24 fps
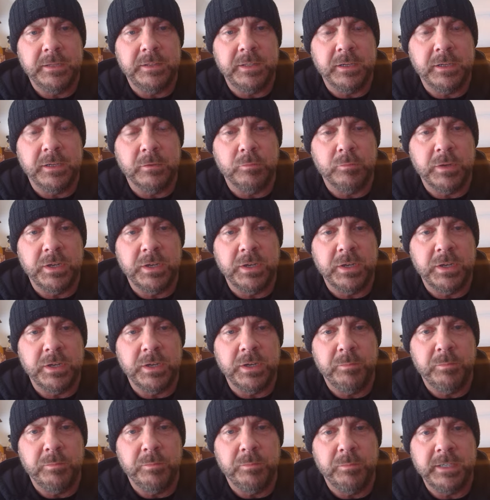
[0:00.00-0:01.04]
the original
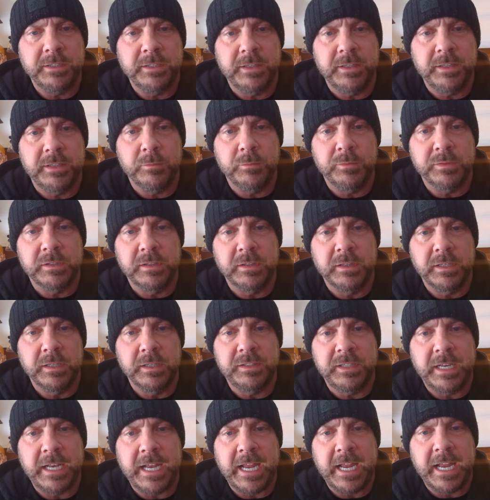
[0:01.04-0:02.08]
price that it was
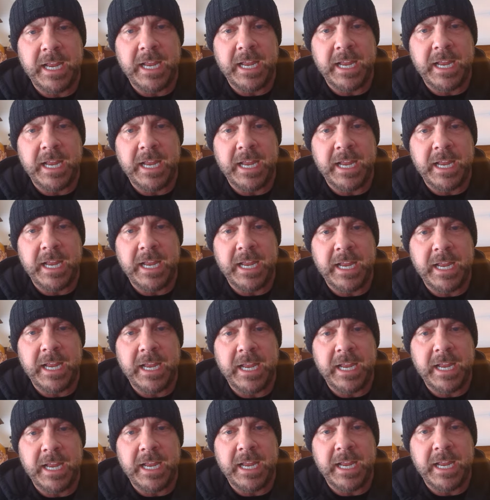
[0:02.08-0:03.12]
listed at,
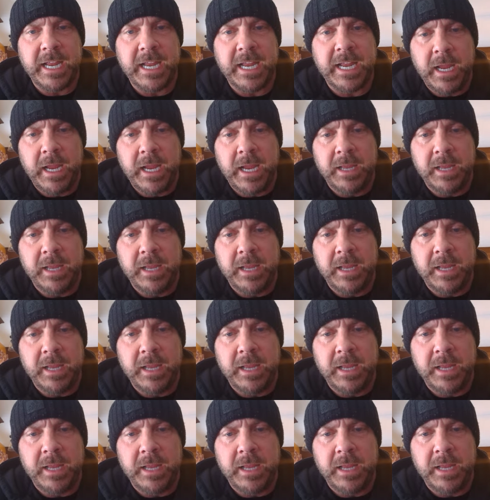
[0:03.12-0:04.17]
and
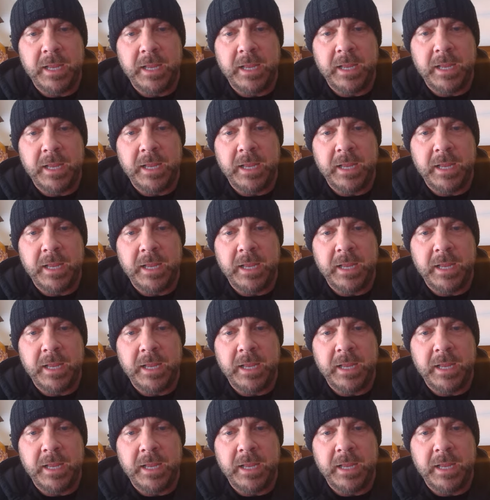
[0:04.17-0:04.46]
then